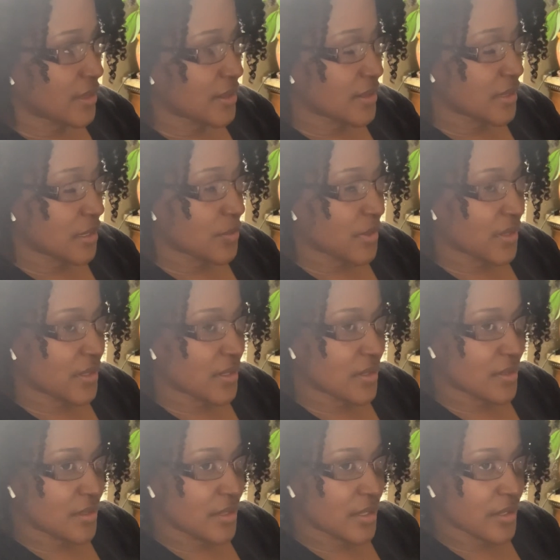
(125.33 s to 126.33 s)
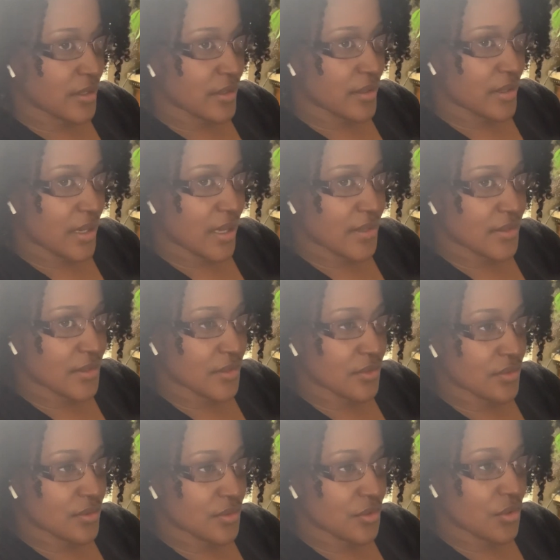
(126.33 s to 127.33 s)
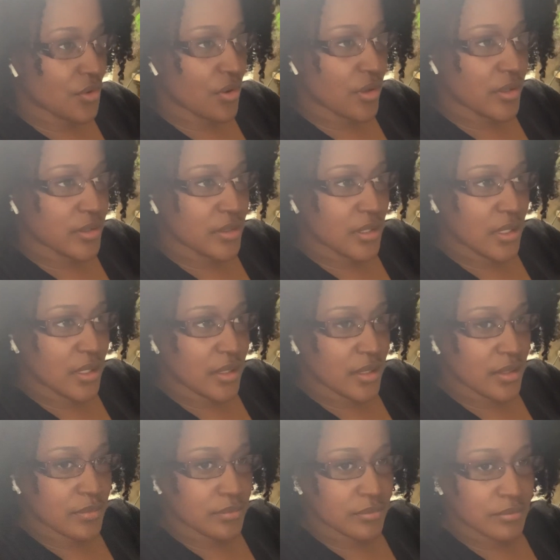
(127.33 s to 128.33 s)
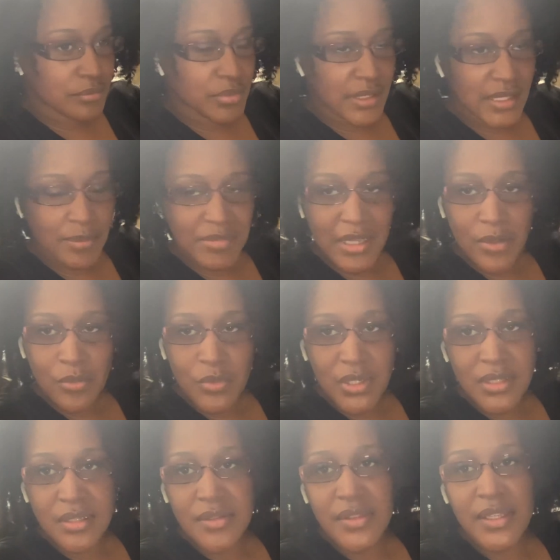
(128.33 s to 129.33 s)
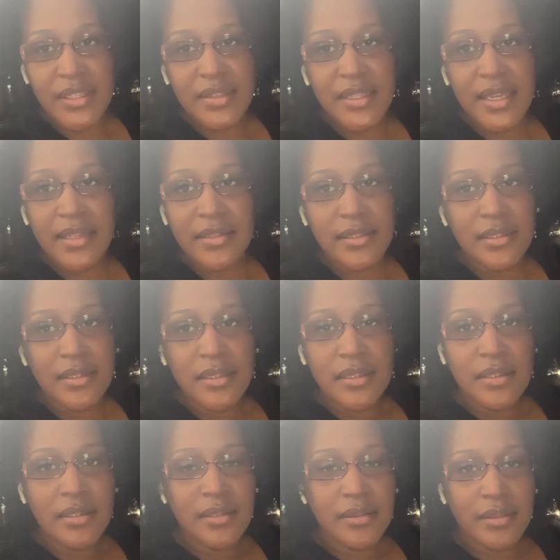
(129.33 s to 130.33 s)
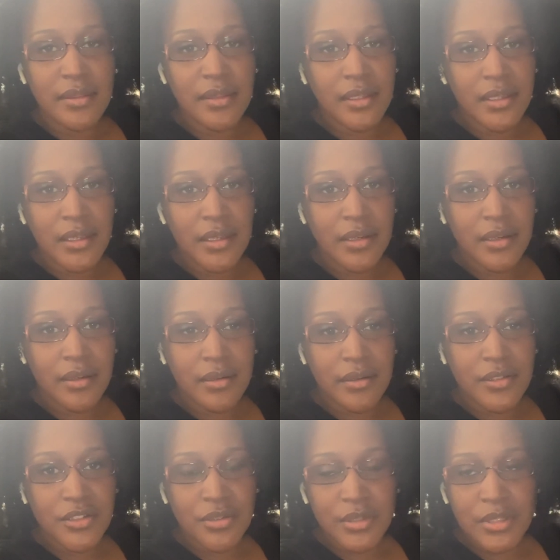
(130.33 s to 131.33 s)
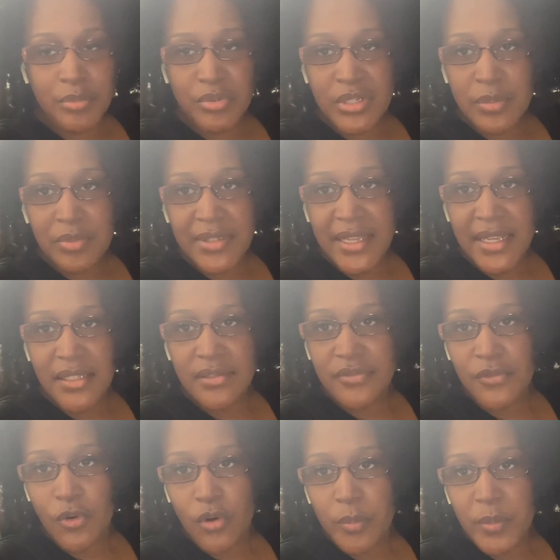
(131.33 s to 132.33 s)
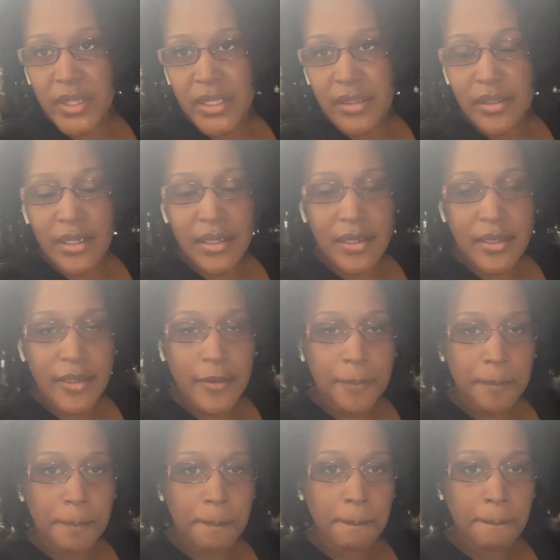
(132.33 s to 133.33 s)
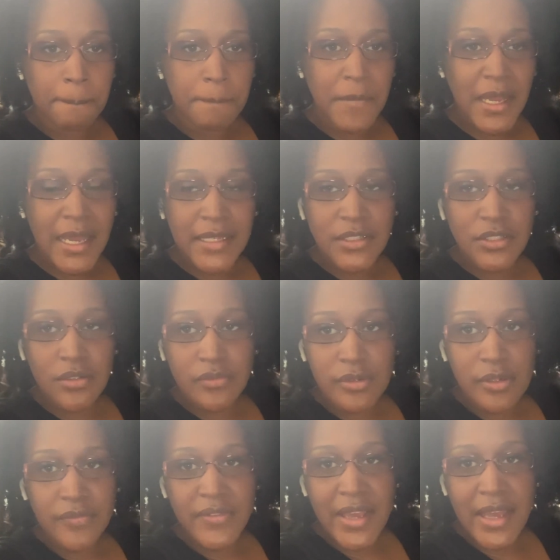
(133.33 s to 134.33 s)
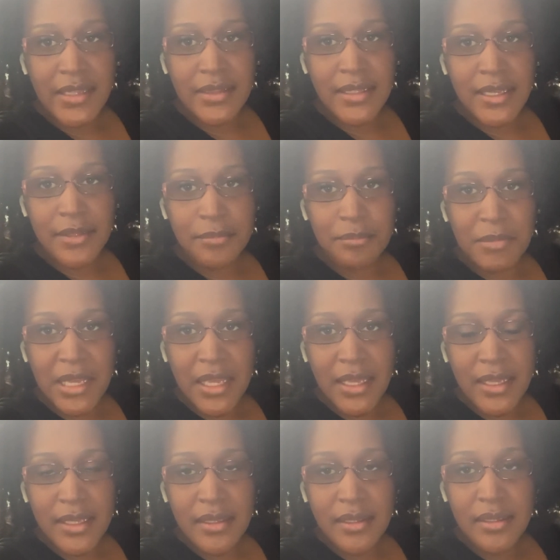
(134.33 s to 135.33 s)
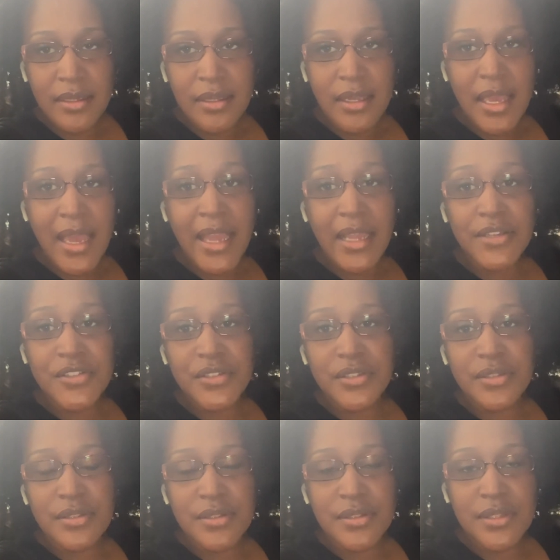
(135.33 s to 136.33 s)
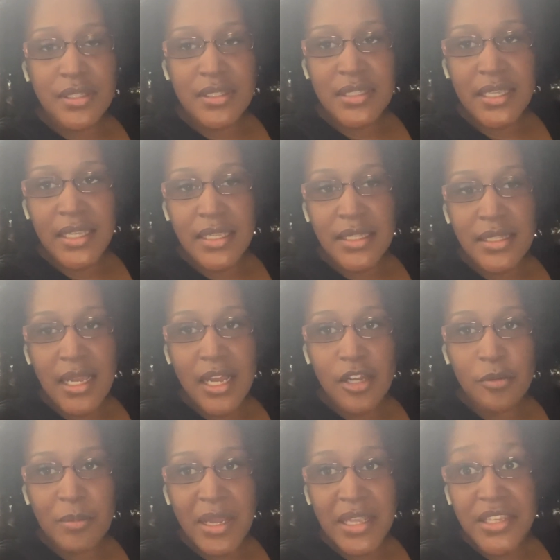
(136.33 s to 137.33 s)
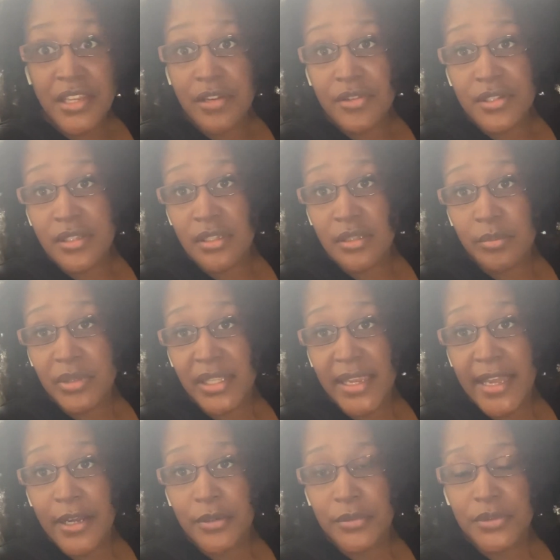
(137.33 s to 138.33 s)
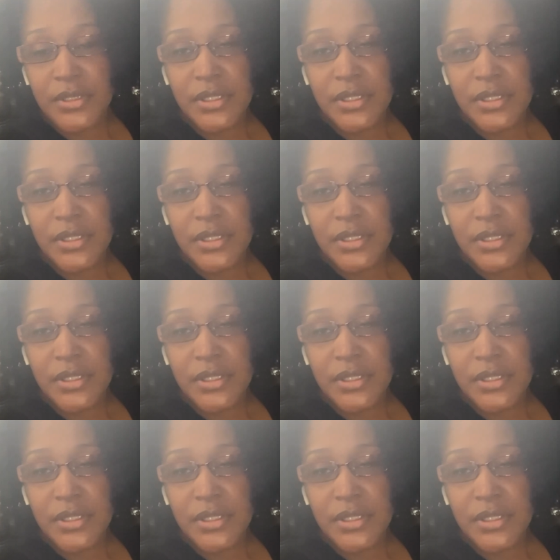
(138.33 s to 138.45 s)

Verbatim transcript: to see what this year has in store. Um, but I'm not one to think that the year is already pre-planned for me. Um, I know for a fact that my actions dictate how my year is going to play out.